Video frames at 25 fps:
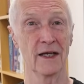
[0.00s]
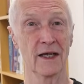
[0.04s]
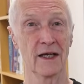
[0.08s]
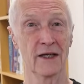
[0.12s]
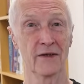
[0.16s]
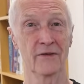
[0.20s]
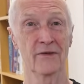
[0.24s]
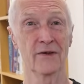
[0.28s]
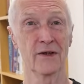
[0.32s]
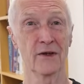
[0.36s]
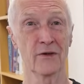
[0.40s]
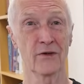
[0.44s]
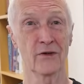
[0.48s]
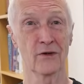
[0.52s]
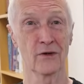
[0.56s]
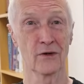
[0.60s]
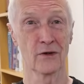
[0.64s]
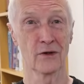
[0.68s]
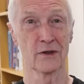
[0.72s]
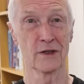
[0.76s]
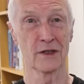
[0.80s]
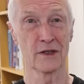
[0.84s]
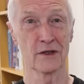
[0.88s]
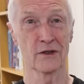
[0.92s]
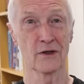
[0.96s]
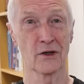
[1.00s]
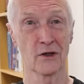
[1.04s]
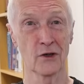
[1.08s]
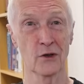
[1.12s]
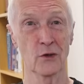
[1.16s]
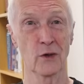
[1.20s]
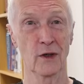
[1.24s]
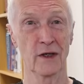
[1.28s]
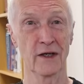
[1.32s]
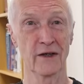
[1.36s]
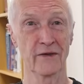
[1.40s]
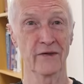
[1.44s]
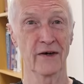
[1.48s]
If you thought you'd got
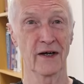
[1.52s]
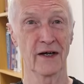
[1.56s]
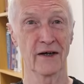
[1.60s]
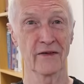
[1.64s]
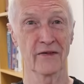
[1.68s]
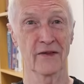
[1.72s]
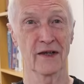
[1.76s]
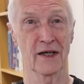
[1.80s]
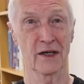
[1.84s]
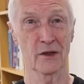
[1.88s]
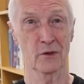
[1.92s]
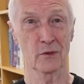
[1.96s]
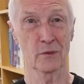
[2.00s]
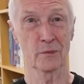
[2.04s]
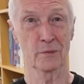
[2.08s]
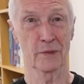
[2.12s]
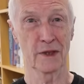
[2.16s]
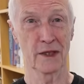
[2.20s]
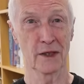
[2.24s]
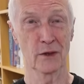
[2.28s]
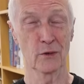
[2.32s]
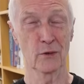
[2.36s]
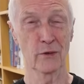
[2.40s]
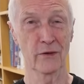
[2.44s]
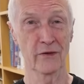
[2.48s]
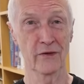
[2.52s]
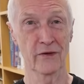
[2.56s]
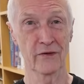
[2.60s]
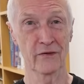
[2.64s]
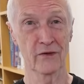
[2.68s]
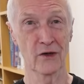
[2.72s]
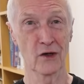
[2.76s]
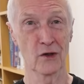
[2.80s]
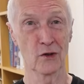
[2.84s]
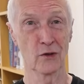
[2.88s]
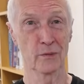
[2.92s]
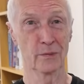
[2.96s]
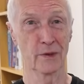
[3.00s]
£25,000 worth of
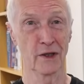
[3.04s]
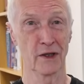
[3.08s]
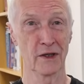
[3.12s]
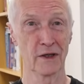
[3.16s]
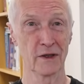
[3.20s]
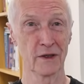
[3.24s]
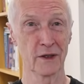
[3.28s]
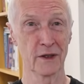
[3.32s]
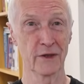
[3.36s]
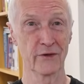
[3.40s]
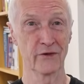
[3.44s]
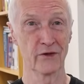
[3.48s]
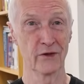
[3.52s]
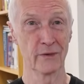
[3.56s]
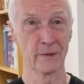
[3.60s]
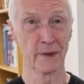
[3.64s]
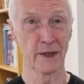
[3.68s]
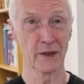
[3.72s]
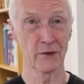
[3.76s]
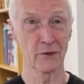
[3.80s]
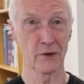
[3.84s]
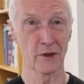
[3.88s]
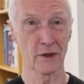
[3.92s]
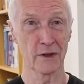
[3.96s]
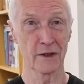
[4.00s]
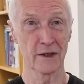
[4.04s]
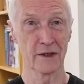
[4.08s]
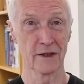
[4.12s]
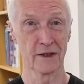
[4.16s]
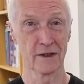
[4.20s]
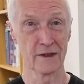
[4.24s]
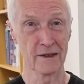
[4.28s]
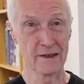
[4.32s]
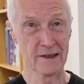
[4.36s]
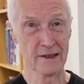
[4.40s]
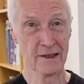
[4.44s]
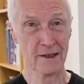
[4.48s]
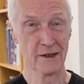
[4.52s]
gold bars you were about to
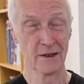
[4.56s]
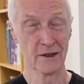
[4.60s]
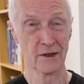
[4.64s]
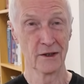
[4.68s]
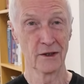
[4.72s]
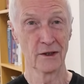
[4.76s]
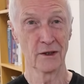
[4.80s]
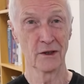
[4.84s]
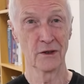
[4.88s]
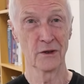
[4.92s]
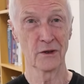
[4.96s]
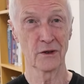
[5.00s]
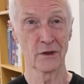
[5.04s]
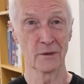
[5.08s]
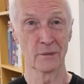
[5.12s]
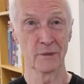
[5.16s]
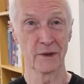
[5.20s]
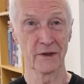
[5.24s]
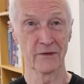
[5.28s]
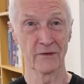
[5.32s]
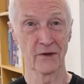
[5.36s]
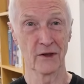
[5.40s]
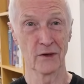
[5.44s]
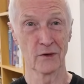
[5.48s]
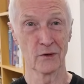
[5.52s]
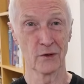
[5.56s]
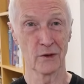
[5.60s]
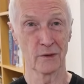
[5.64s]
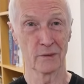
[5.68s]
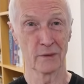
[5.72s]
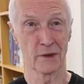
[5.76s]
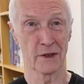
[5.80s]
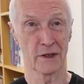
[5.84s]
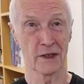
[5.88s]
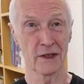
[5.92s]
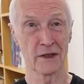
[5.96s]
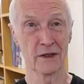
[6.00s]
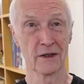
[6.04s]
sell, and somebody phoned you
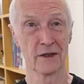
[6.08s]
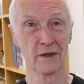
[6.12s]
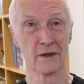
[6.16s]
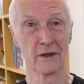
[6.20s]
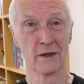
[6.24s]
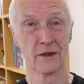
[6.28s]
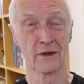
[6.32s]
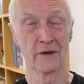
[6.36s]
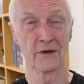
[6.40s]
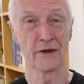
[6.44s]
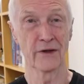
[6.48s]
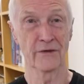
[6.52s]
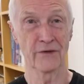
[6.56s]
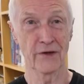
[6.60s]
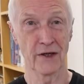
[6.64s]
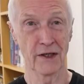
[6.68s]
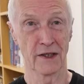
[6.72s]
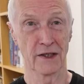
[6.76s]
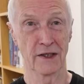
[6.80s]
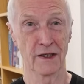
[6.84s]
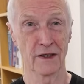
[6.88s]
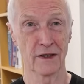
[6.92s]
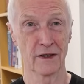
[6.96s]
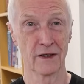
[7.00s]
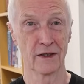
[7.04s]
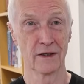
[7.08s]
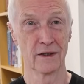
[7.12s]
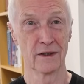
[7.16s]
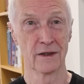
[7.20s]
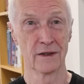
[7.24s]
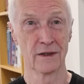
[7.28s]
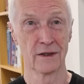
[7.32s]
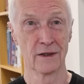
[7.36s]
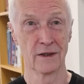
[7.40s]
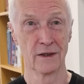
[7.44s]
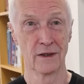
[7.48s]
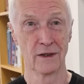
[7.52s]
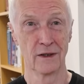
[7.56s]
up and said, they're fake,
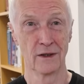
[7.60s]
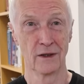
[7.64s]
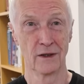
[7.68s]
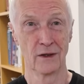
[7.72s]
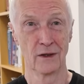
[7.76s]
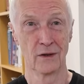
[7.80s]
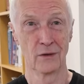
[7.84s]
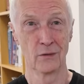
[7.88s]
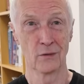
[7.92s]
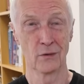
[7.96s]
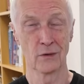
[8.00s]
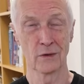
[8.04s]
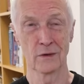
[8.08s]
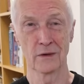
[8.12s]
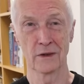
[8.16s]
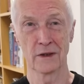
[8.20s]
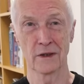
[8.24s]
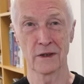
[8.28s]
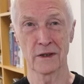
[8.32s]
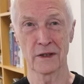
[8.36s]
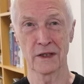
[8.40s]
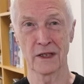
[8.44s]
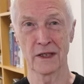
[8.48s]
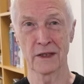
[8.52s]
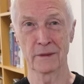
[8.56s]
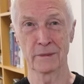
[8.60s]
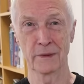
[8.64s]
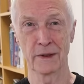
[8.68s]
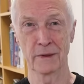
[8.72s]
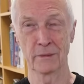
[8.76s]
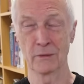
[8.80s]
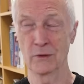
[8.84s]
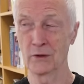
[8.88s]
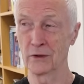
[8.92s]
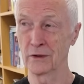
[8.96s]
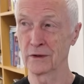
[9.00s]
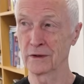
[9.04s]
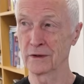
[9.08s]
wouldn't you say a
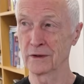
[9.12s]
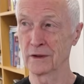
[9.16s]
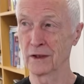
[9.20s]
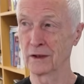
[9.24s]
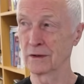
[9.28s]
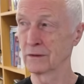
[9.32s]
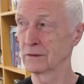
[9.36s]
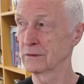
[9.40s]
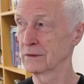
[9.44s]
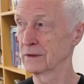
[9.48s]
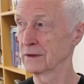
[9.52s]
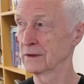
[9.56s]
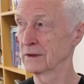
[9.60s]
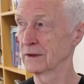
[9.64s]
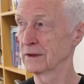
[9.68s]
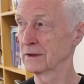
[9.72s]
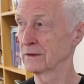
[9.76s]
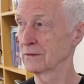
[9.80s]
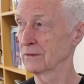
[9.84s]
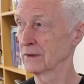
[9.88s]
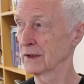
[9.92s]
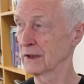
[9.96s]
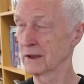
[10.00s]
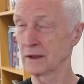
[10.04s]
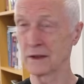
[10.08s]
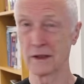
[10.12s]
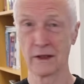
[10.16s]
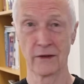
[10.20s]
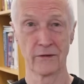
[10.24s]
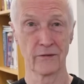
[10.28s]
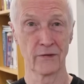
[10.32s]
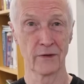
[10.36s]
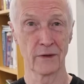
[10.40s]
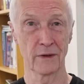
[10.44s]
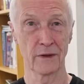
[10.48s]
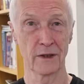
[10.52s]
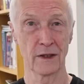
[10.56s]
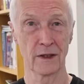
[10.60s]
bit more than, oh yeah, well,
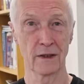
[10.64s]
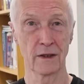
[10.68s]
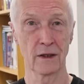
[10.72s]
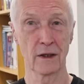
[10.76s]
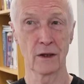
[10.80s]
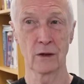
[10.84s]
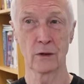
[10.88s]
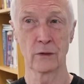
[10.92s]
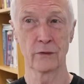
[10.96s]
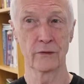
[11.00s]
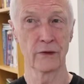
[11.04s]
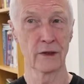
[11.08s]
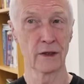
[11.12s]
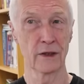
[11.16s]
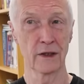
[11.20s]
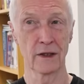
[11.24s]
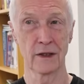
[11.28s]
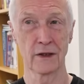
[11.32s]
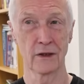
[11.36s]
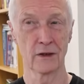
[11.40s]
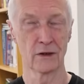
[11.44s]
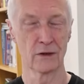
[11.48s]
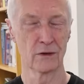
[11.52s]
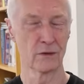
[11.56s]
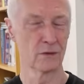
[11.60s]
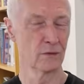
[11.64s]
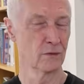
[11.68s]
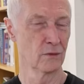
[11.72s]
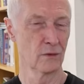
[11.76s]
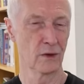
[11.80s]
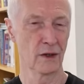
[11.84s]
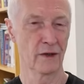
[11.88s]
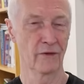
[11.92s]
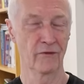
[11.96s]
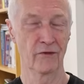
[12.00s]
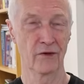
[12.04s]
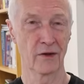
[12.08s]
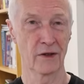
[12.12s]
interesting, oh really, or
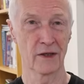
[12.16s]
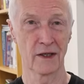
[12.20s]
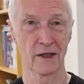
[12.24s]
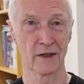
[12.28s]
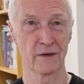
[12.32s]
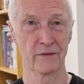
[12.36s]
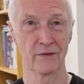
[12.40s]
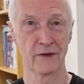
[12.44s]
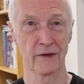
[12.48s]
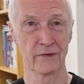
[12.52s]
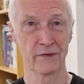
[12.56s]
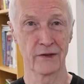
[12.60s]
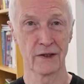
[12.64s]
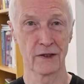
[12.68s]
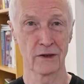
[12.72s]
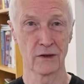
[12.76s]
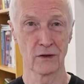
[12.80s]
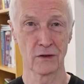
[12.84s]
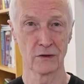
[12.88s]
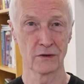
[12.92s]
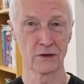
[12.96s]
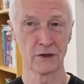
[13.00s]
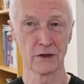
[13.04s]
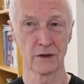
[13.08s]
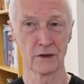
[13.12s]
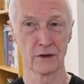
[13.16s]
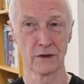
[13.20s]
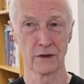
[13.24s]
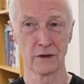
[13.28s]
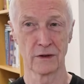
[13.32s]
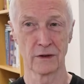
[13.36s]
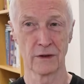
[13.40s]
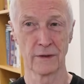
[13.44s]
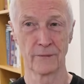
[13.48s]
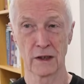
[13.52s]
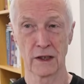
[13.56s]
whatever he said, very nonchalant."